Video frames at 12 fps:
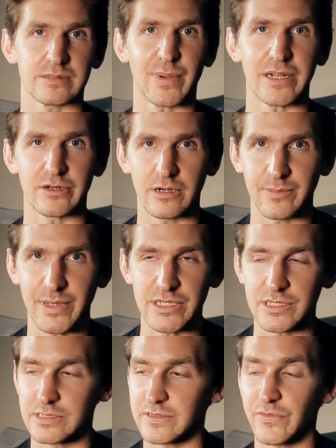by Dirty
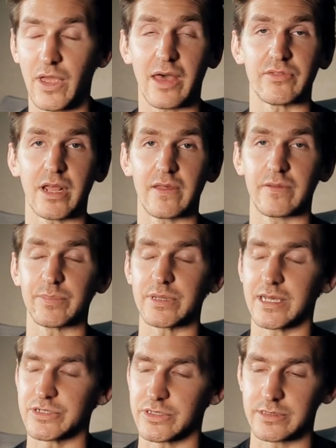Beaches if you haven't had the
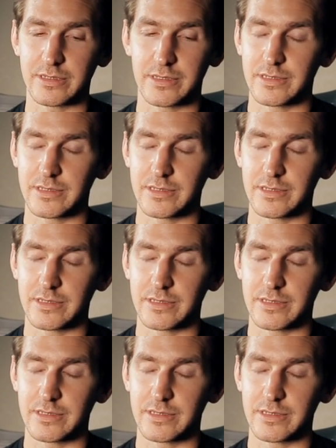pleasure.